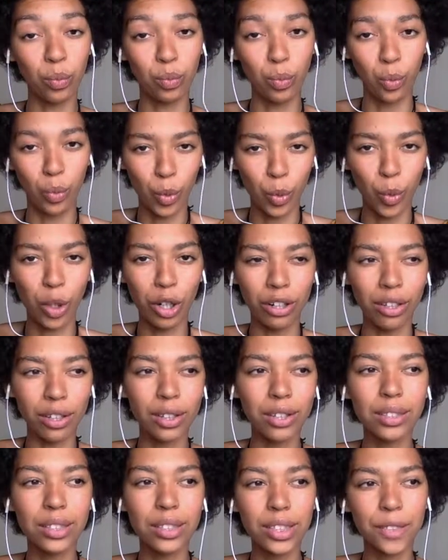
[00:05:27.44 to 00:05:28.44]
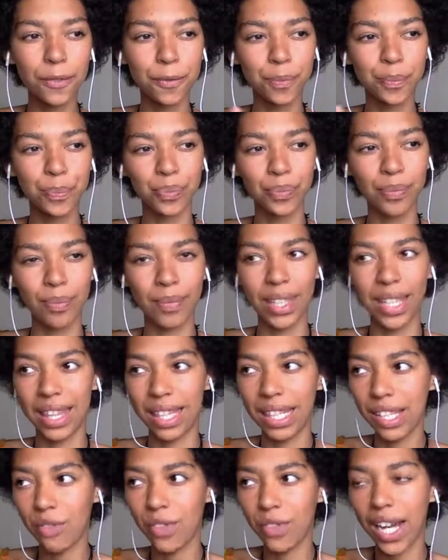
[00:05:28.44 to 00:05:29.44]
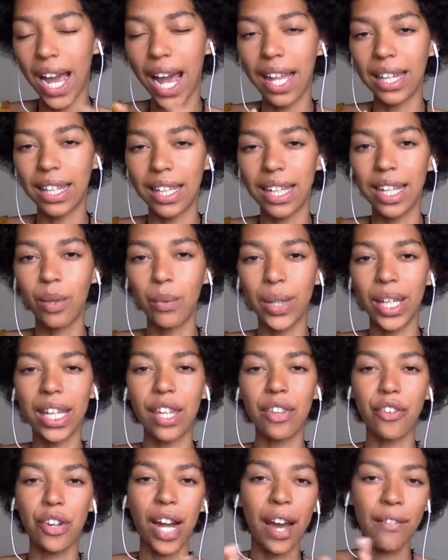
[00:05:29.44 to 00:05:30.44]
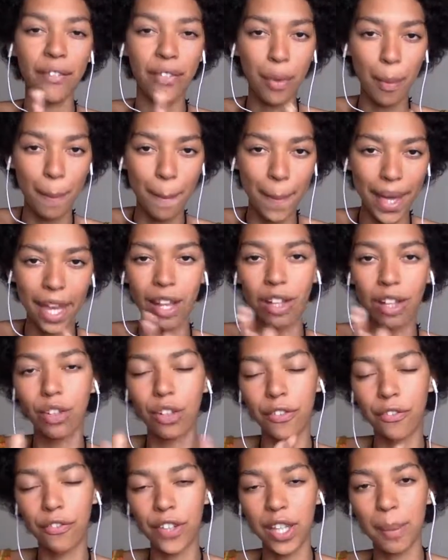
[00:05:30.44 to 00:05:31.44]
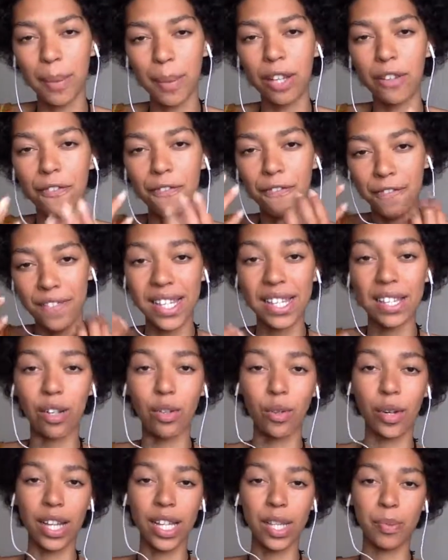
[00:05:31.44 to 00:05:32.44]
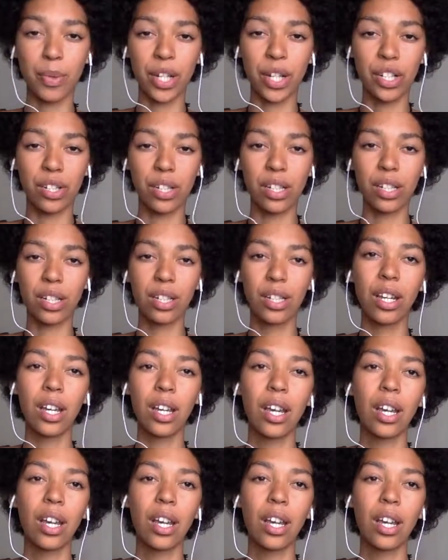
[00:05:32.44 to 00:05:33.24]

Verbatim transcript: world, in this reality, we either have the male or female physical expression.